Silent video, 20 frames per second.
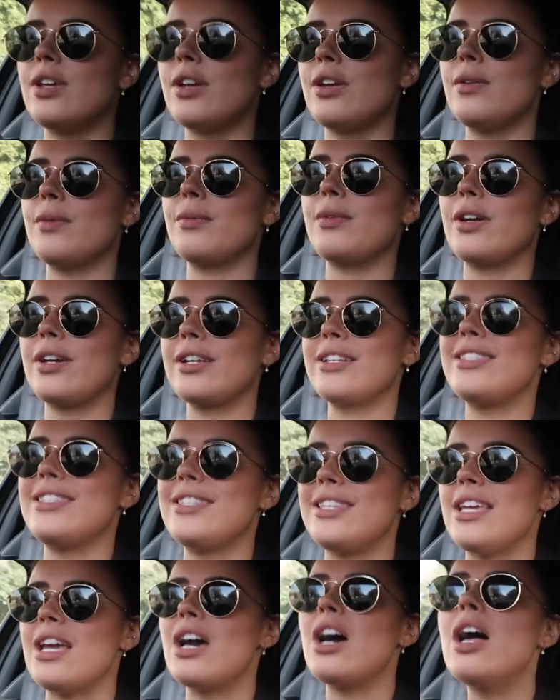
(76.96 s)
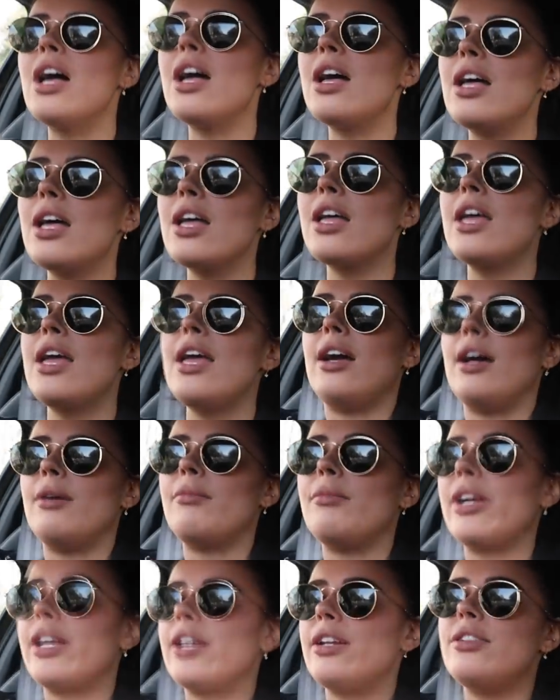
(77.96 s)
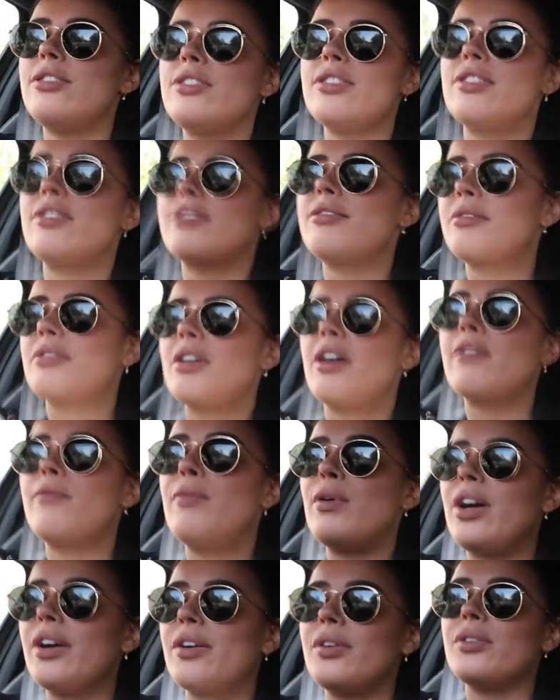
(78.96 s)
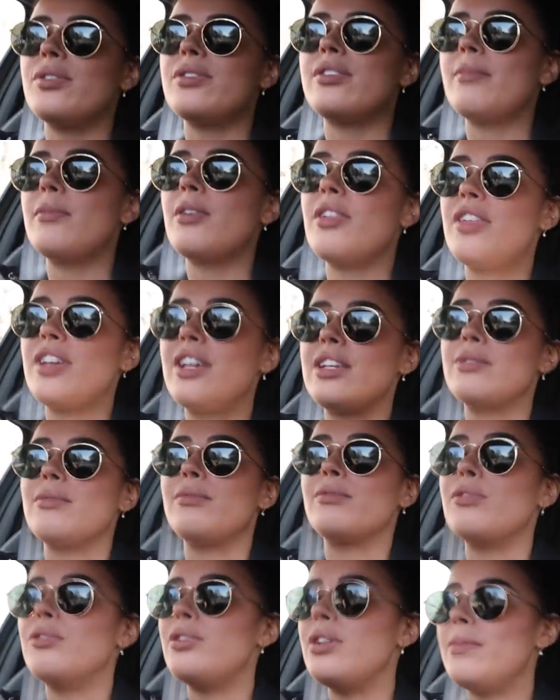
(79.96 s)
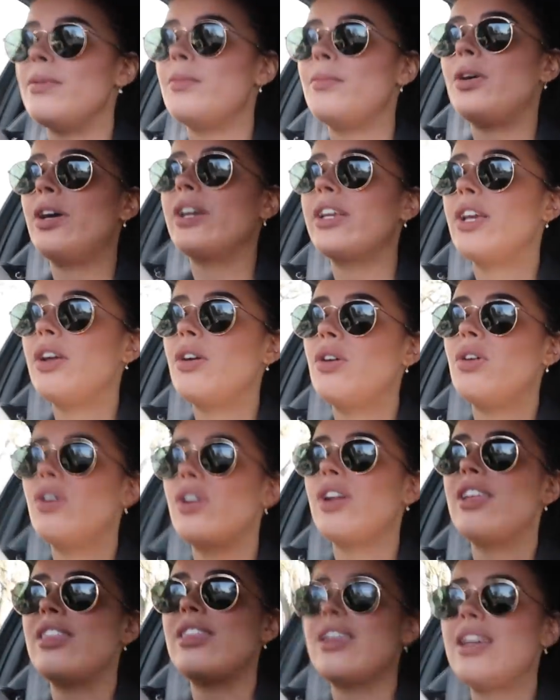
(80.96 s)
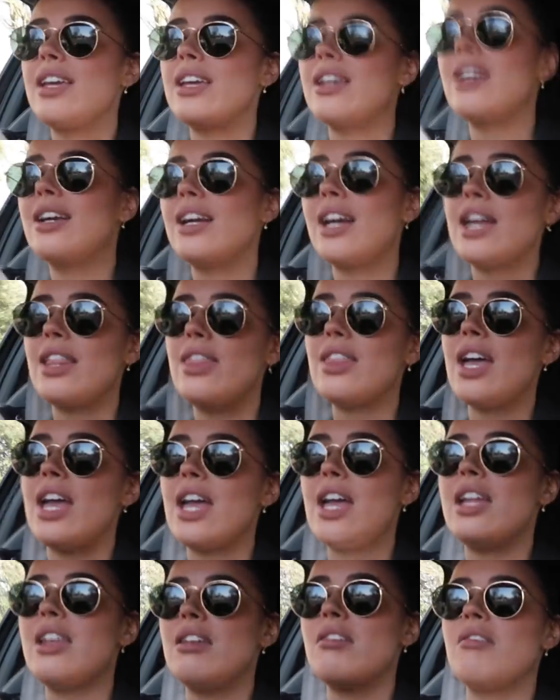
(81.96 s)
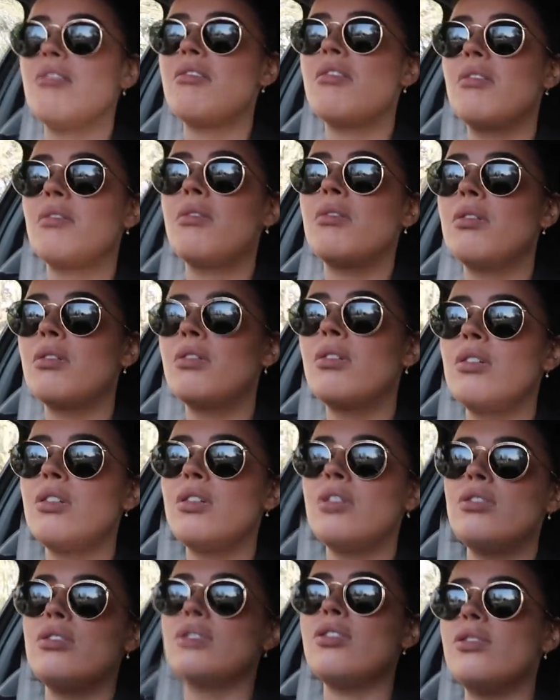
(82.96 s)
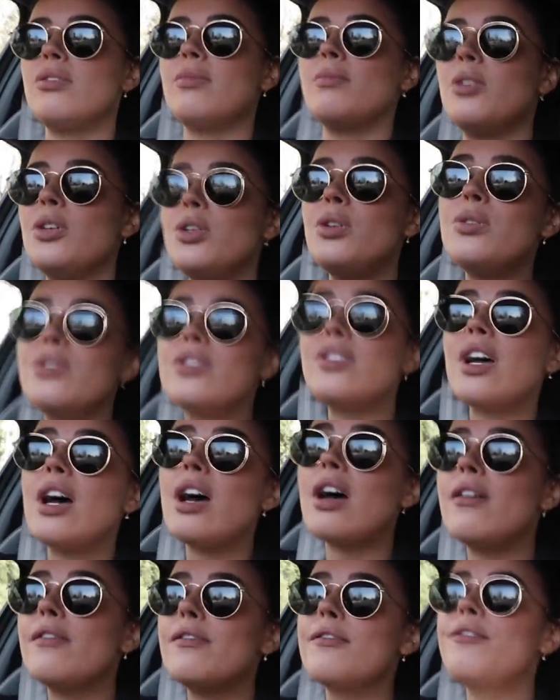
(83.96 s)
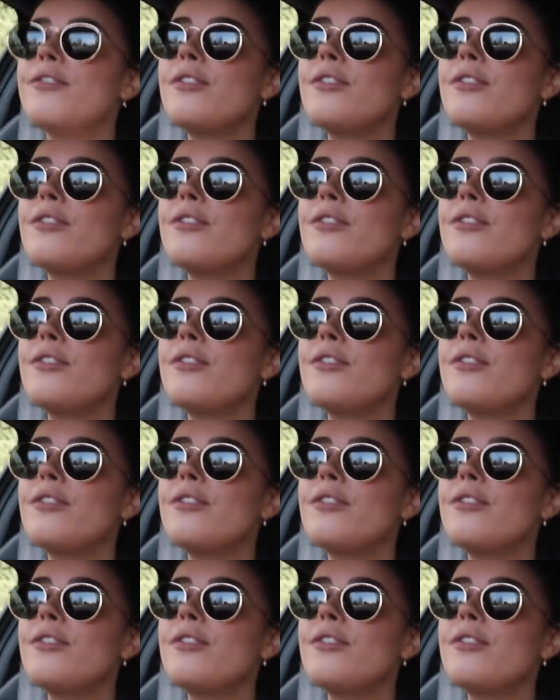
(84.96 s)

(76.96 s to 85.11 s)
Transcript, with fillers: So I'm going to see her and we're gonna just kind of work on some of the things we have already been working on, I think, and then do some new stuff.